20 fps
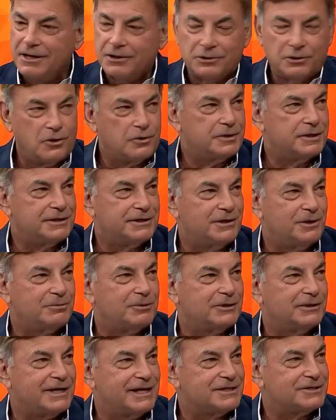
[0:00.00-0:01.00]
Logan
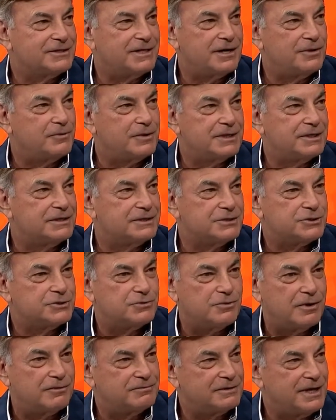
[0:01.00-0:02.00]
Gilbert last night winning his
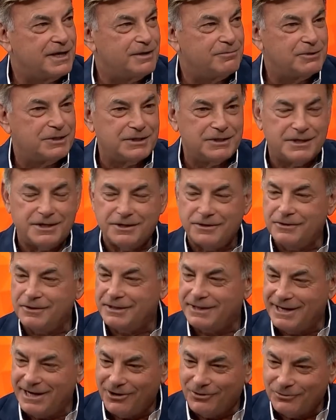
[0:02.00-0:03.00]
12th game of the year,
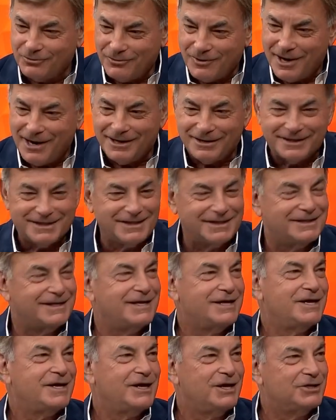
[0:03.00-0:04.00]
Cal Raleigh and,
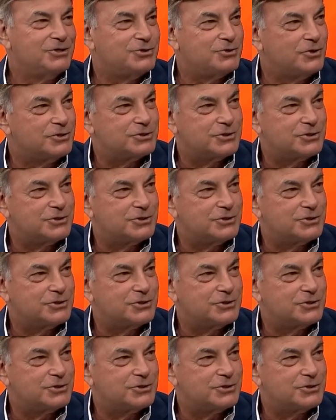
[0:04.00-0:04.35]
and George